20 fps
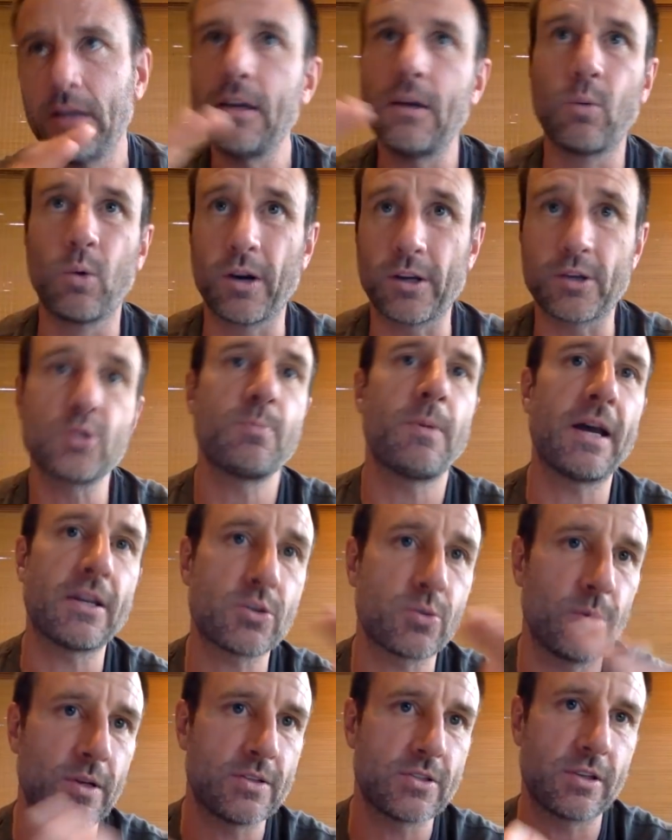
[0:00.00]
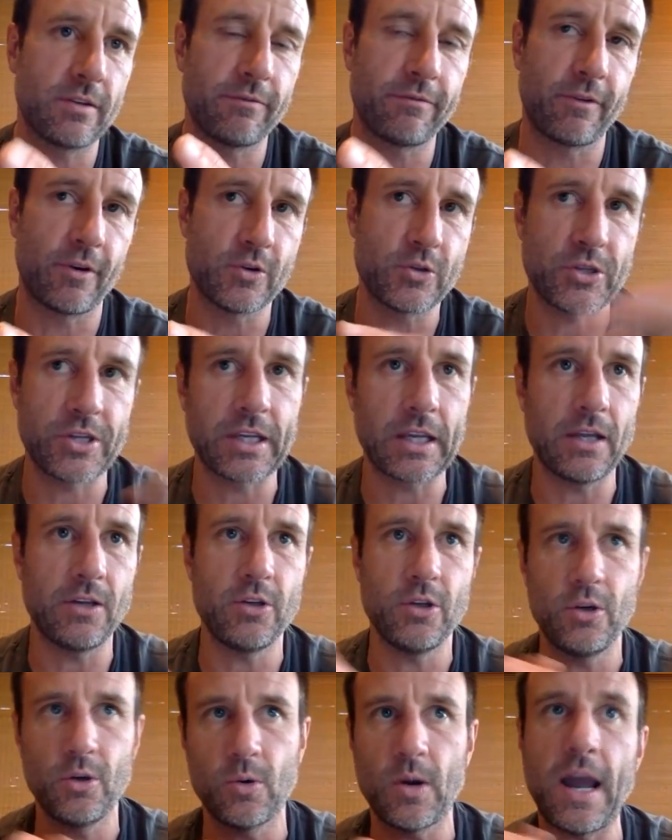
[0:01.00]
It works best when it's the first thing I
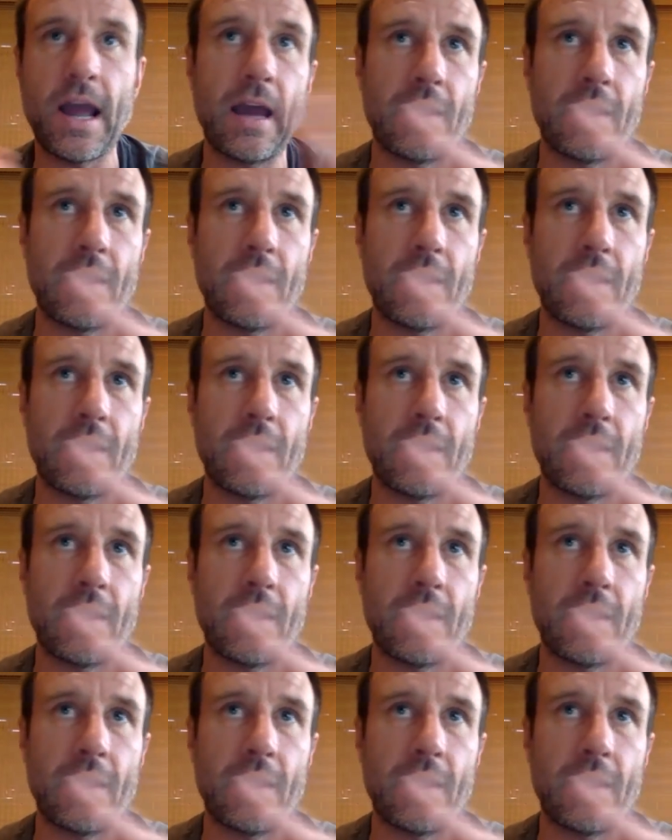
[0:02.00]
do